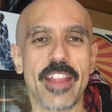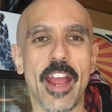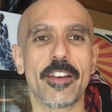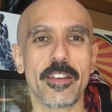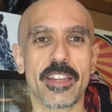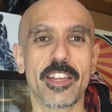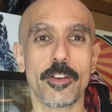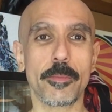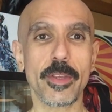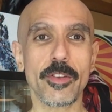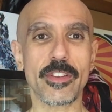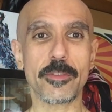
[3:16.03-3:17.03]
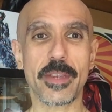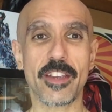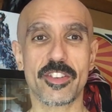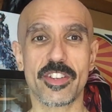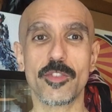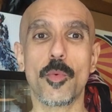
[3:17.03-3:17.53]
down to kill mutants
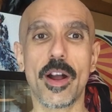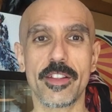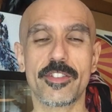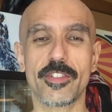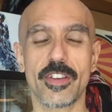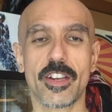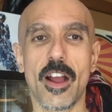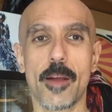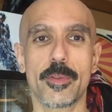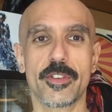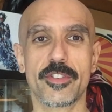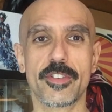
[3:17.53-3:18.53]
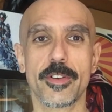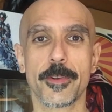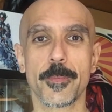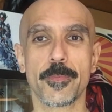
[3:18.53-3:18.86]
because she wants to accomplish